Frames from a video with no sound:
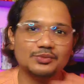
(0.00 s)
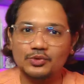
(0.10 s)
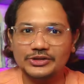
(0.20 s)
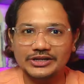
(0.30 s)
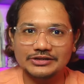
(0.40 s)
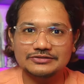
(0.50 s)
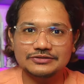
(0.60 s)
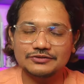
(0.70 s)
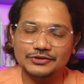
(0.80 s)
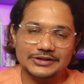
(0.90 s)
is more than enough
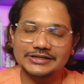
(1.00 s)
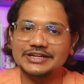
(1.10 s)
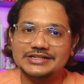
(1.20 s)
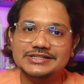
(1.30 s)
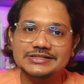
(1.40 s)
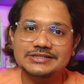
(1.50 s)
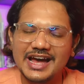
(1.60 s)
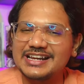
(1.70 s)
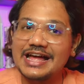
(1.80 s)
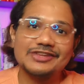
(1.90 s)
if you're that young
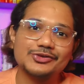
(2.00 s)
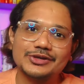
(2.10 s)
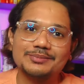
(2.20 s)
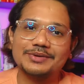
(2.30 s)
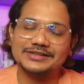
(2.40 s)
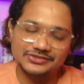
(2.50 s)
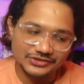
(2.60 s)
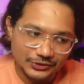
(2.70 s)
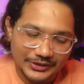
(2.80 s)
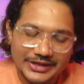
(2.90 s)
and as you keep
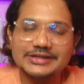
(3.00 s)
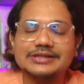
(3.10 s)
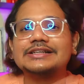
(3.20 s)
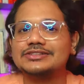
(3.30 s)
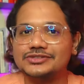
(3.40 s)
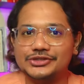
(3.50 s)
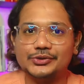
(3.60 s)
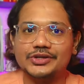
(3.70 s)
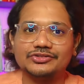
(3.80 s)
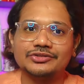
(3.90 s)
practicing you can decrease the
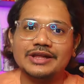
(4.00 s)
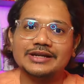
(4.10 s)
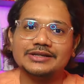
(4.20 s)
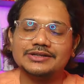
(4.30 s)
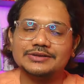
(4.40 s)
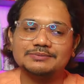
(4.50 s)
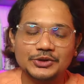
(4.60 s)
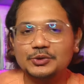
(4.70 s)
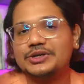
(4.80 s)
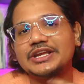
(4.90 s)
duration and uh,
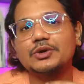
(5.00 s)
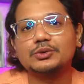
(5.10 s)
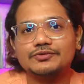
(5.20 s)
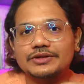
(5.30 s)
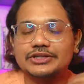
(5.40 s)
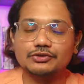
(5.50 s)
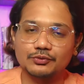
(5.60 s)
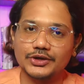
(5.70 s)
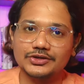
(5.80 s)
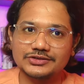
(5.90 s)
you know try out different things
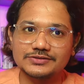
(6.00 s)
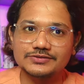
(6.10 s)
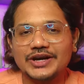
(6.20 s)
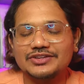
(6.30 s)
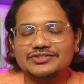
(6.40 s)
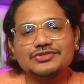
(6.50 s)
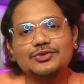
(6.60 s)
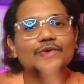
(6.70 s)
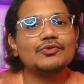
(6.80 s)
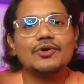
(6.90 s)
for yourself so yeah just
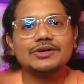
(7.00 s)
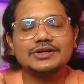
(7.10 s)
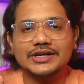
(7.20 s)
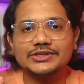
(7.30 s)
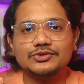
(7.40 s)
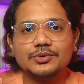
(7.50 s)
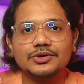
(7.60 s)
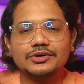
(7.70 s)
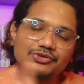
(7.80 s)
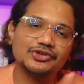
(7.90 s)
go forward and try this
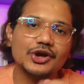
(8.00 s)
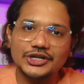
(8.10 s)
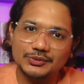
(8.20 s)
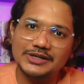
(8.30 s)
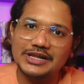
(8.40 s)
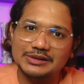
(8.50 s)
book i'm sure it will